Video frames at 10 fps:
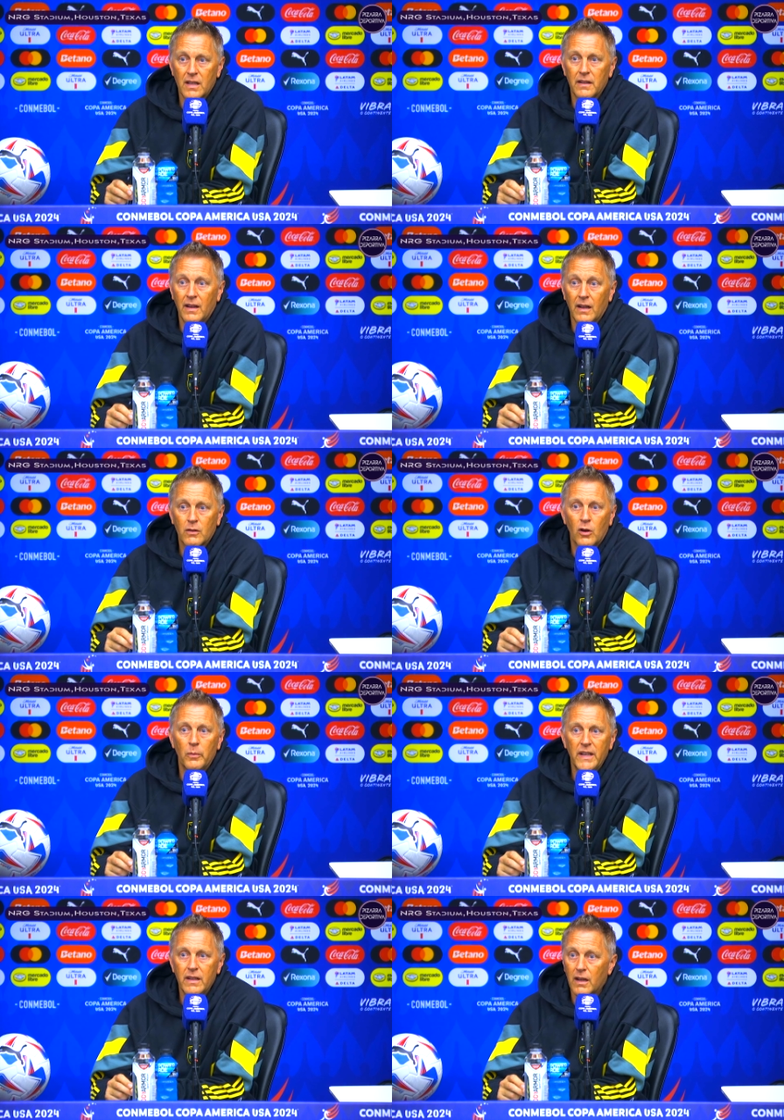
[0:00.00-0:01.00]
that are
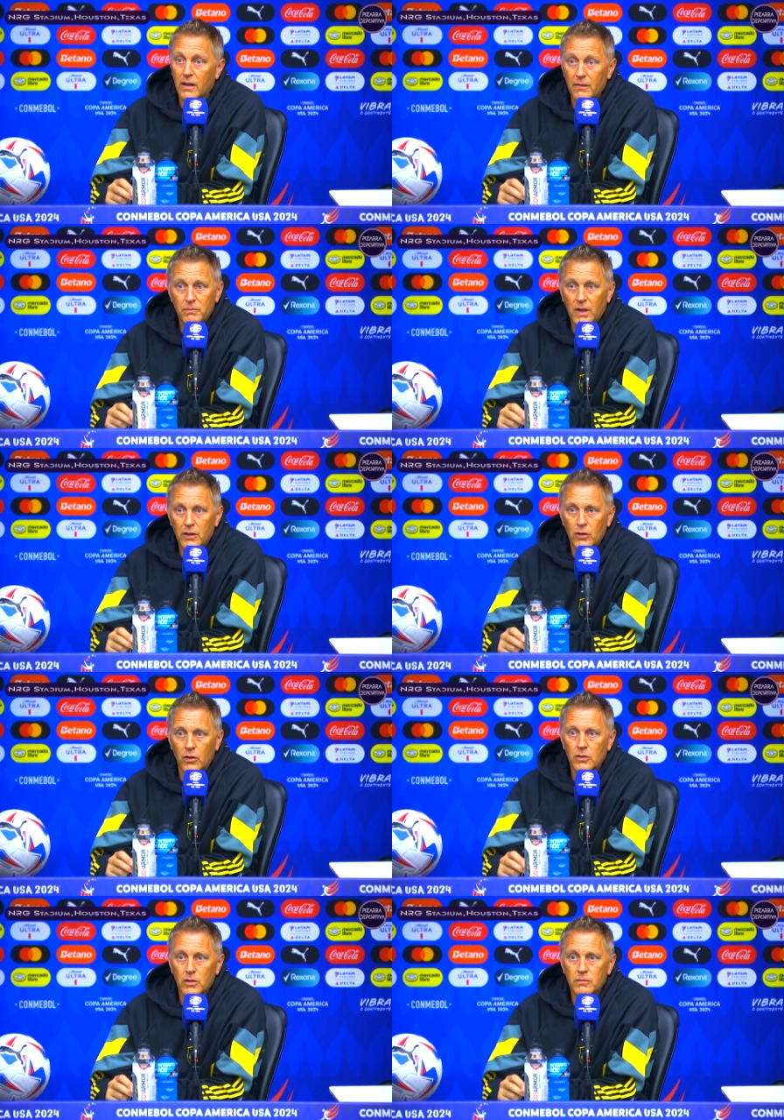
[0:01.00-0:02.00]
coming in are, are
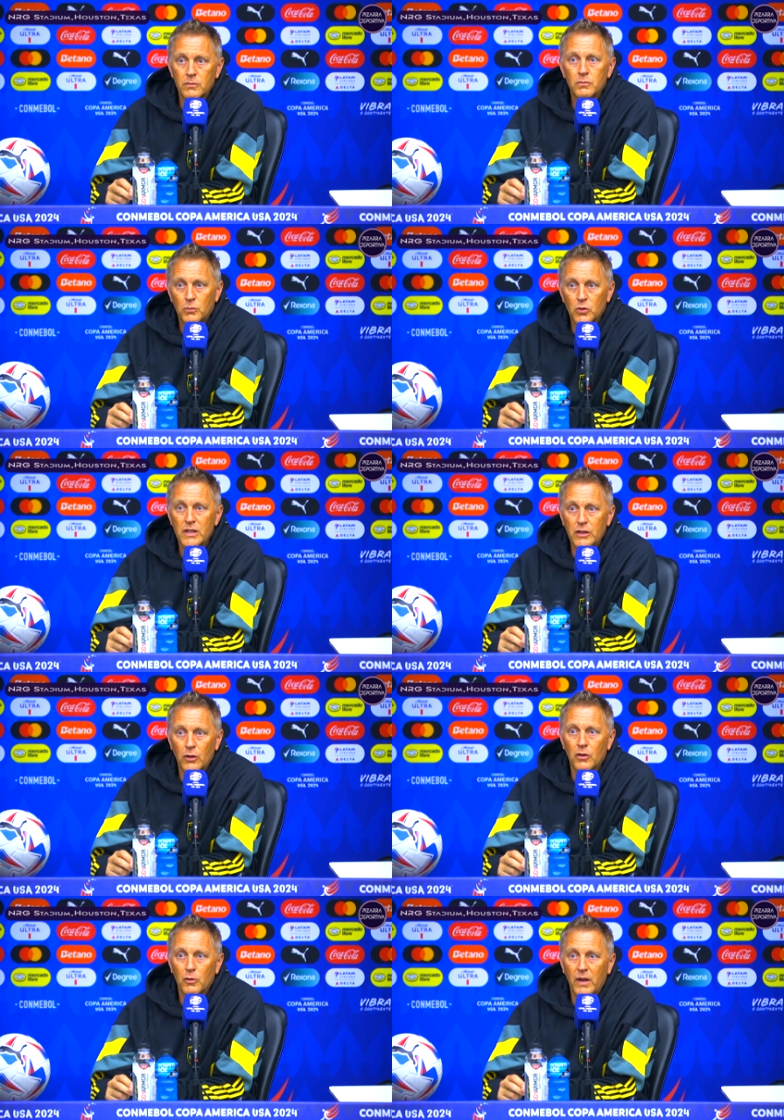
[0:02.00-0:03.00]
younger, mostly
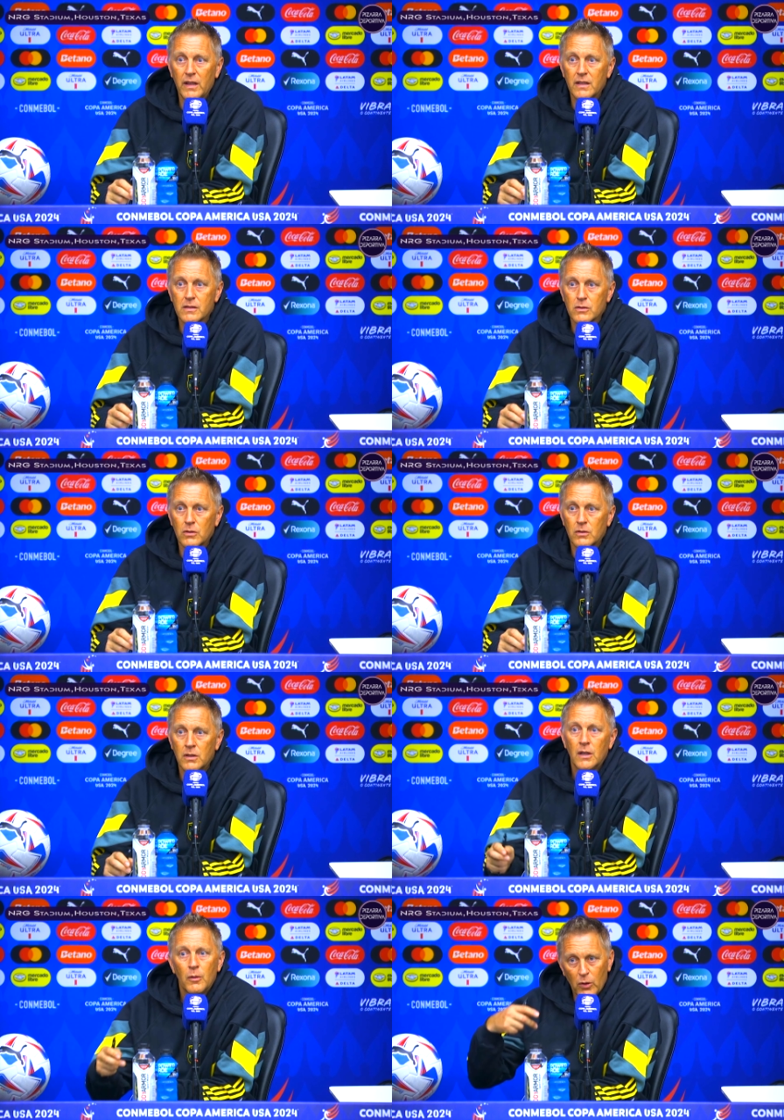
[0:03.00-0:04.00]
younger players, so
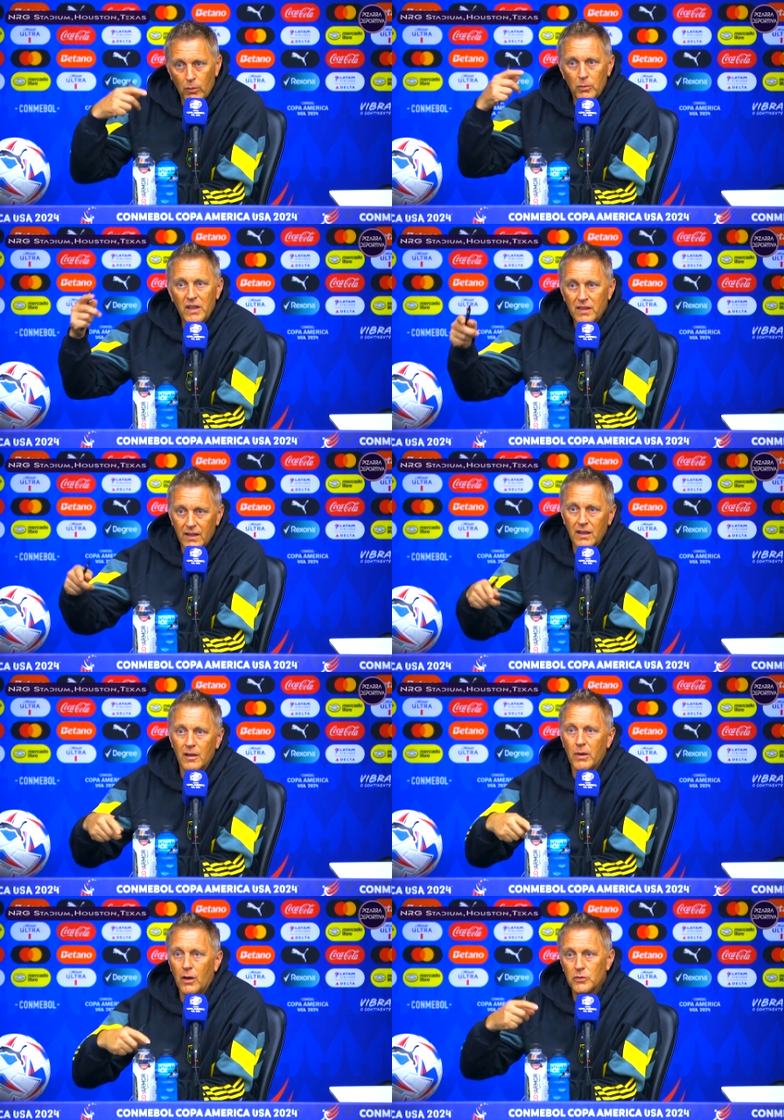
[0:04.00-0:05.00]
probably thinking
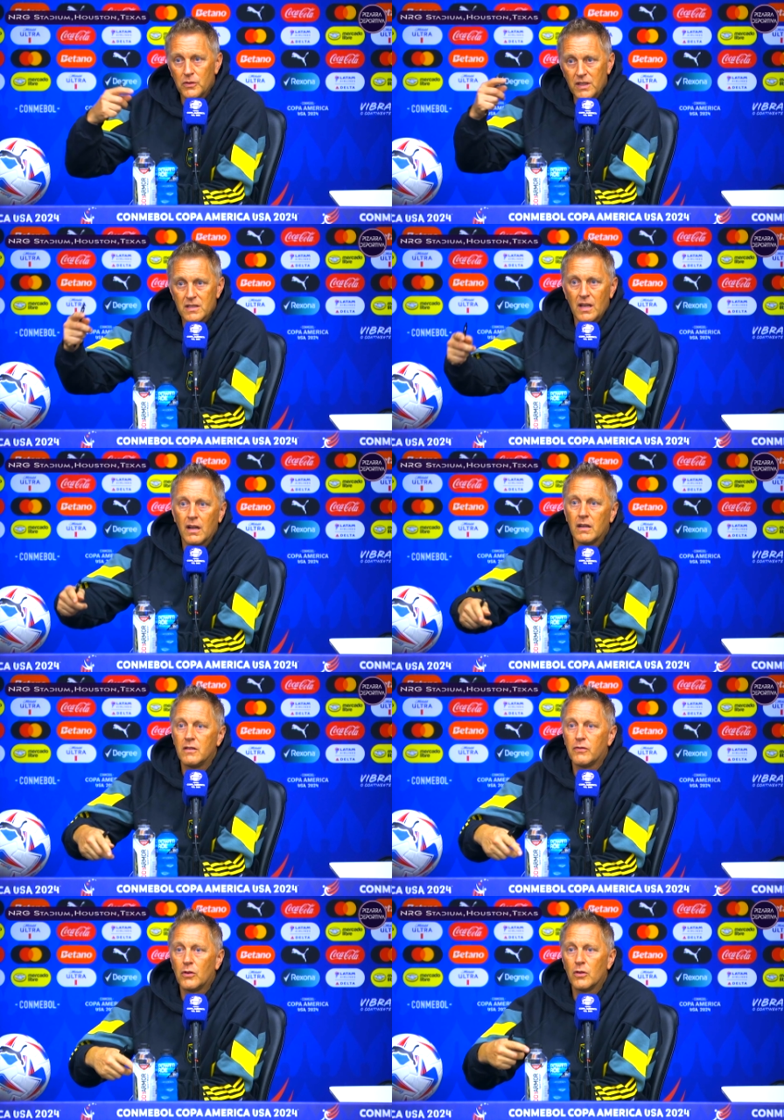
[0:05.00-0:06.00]
about
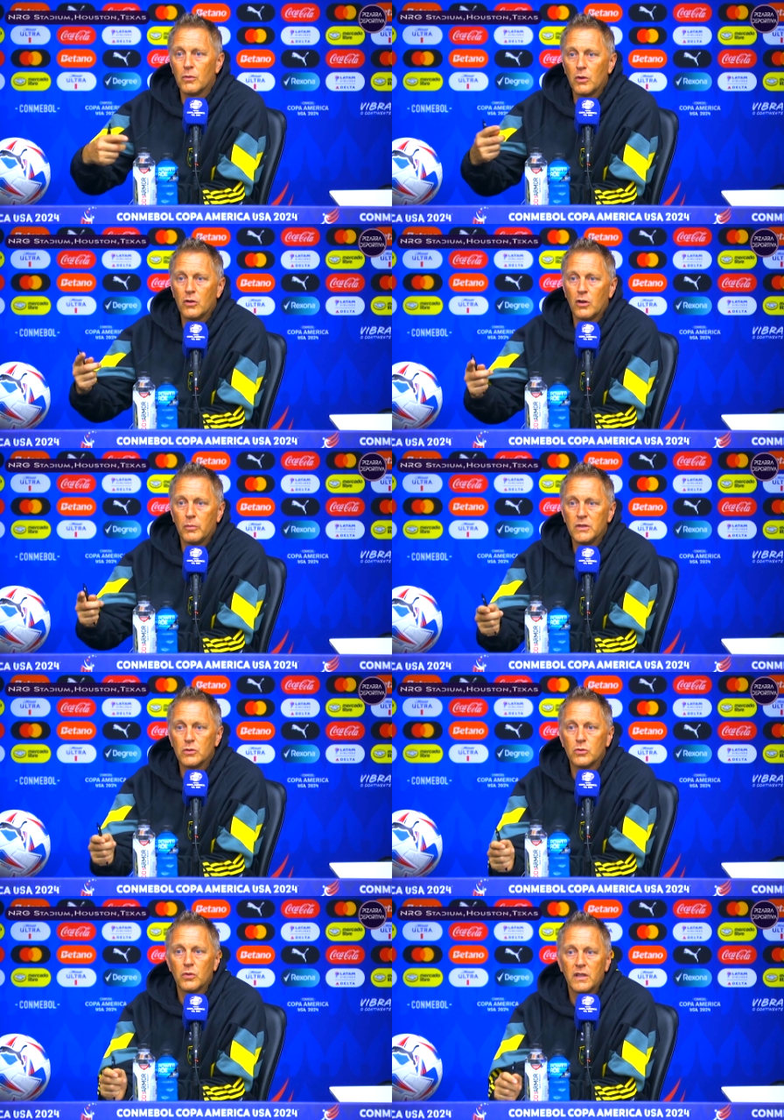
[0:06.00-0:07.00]
recycling for the World Cup in
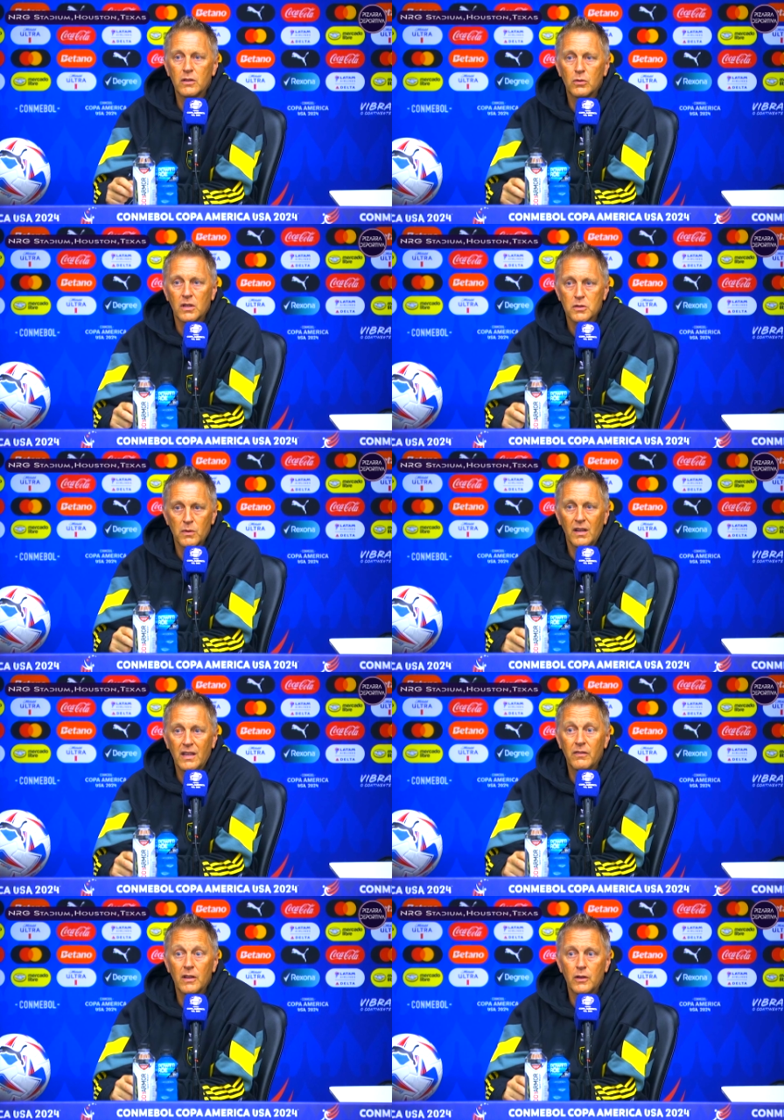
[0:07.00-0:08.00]
2022 as well,
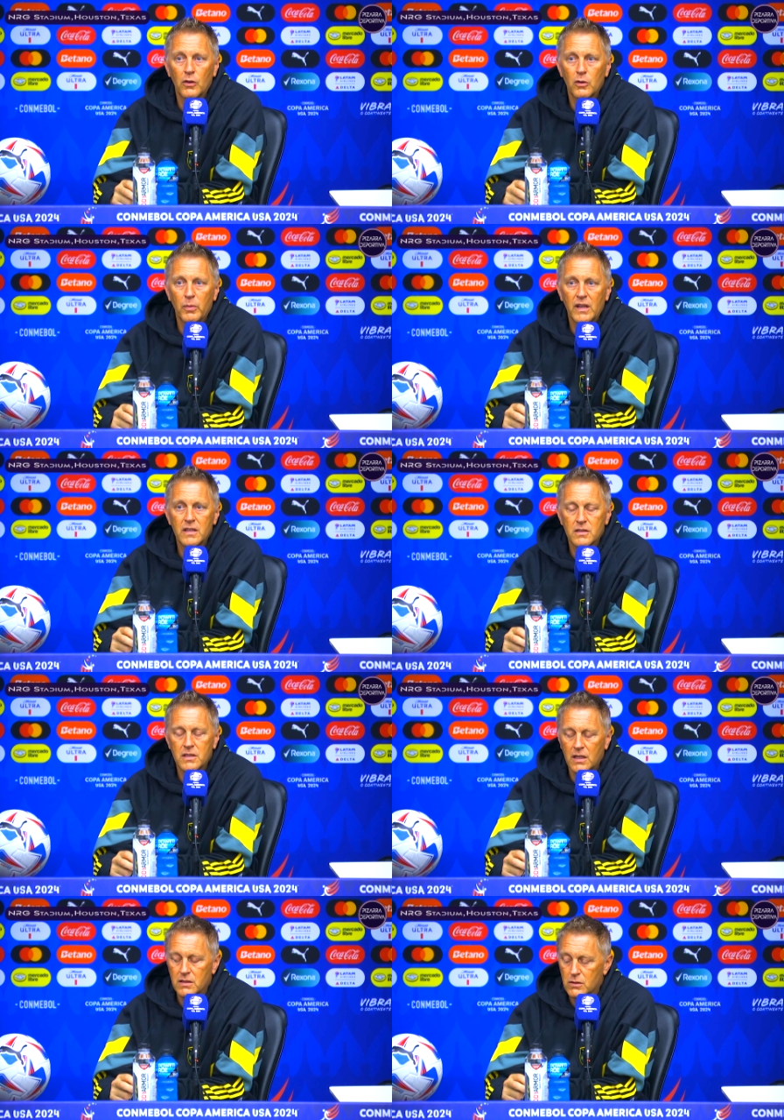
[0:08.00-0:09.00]
giving younger players
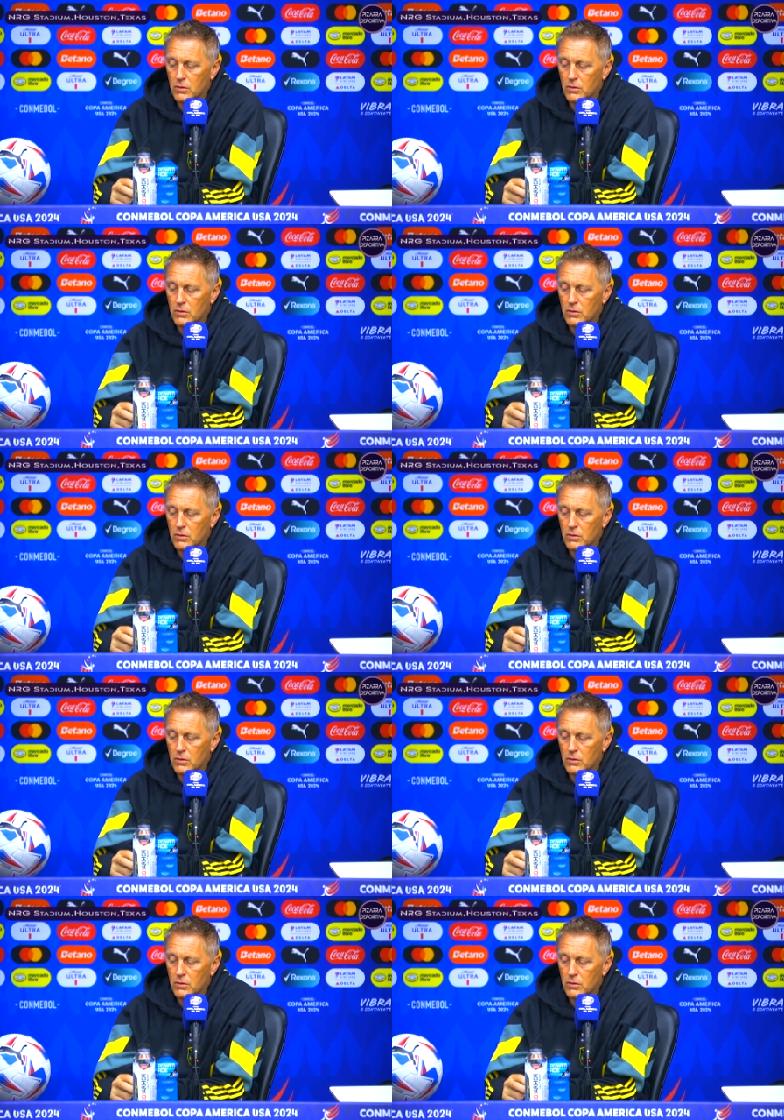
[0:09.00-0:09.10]
a chance.